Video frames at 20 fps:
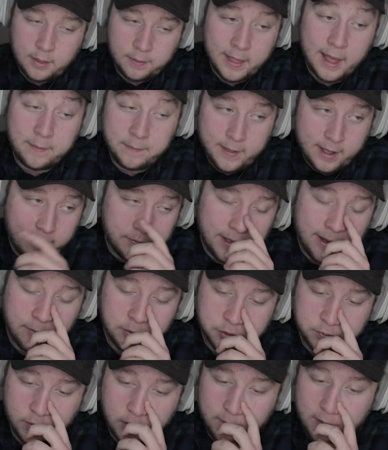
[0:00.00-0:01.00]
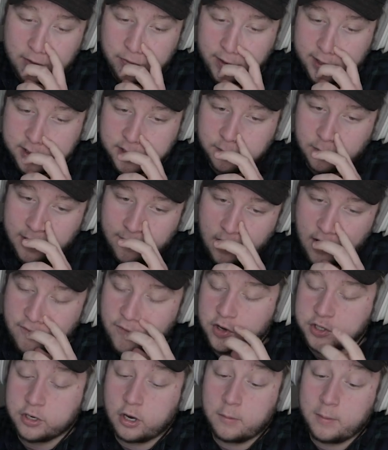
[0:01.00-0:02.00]
that was one of my things whenever I
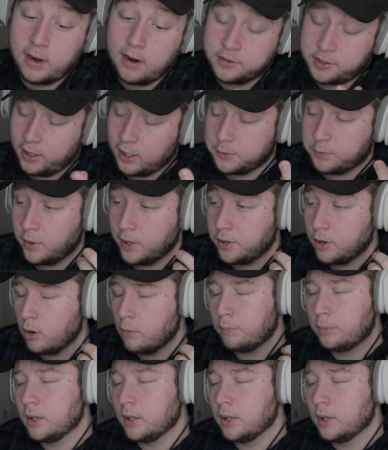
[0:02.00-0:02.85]
first heard about it. I was like, that's pretty dope.